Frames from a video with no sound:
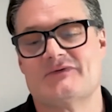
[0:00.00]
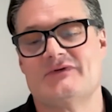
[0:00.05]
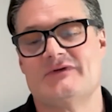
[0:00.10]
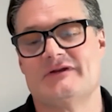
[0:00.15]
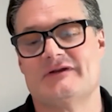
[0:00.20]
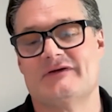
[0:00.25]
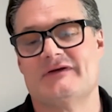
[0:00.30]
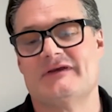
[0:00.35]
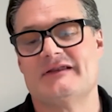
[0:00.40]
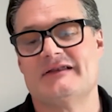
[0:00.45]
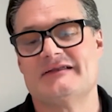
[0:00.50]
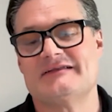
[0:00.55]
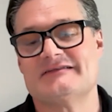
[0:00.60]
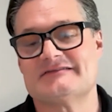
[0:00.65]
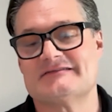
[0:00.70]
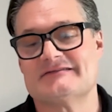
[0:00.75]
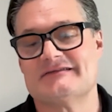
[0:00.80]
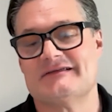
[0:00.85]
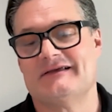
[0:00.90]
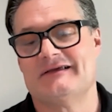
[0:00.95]
it
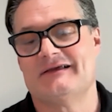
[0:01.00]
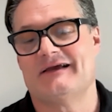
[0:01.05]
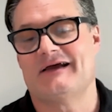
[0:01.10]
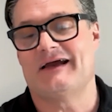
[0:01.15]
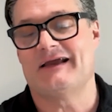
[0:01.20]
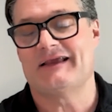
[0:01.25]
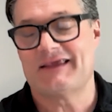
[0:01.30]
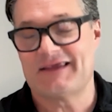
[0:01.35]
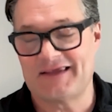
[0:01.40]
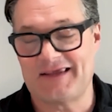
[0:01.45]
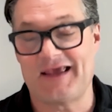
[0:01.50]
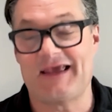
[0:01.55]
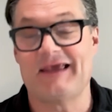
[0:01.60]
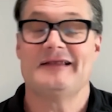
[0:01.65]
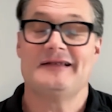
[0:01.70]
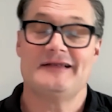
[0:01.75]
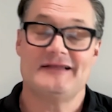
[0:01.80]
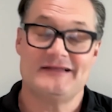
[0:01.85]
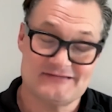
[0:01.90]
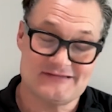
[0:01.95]
is
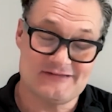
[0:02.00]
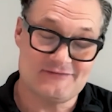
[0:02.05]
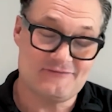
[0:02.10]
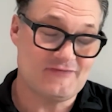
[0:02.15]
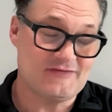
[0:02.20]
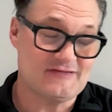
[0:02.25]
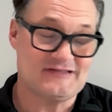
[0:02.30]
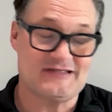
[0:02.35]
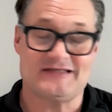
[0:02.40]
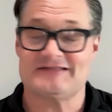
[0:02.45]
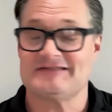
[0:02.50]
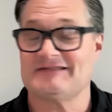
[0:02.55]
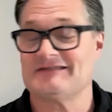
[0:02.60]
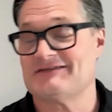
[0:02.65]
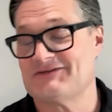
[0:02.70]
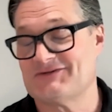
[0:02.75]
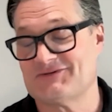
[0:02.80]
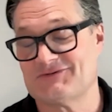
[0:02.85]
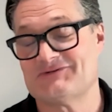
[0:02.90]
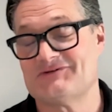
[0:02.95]
again, it's a
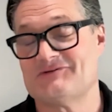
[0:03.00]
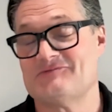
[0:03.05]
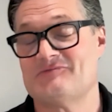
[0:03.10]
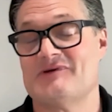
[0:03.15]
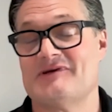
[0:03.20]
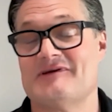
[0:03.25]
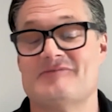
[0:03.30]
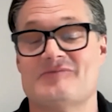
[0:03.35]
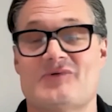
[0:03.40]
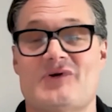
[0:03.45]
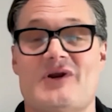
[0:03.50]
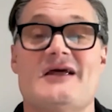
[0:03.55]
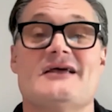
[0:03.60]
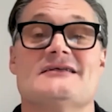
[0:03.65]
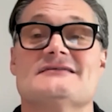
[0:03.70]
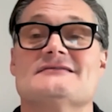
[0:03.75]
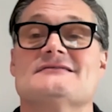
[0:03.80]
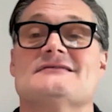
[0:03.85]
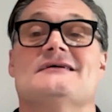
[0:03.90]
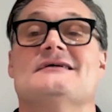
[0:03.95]
fantastic tool to be
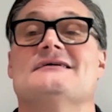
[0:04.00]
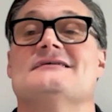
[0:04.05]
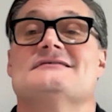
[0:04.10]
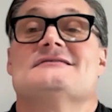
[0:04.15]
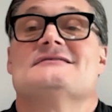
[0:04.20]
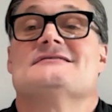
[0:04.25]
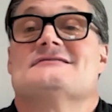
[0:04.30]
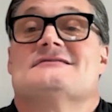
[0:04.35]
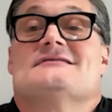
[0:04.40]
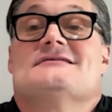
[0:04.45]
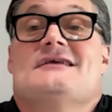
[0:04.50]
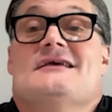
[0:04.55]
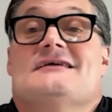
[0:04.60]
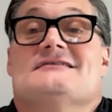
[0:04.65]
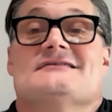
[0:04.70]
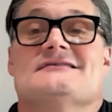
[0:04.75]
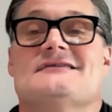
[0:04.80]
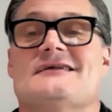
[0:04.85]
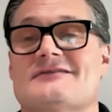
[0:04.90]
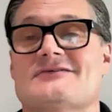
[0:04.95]
embraced. It's just
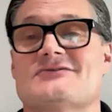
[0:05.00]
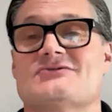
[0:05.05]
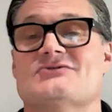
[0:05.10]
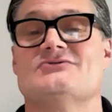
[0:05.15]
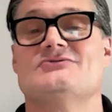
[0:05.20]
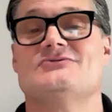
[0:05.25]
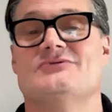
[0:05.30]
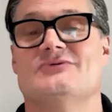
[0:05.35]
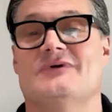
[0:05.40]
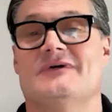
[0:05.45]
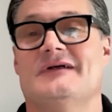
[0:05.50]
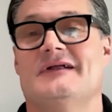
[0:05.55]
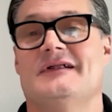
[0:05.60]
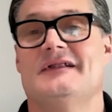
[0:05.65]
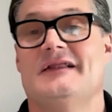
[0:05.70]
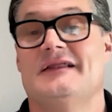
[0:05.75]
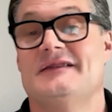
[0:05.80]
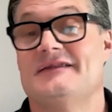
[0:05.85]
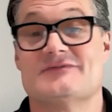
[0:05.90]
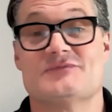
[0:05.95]
yet another tool.
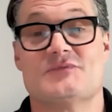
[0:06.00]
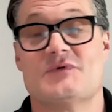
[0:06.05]
Doesn't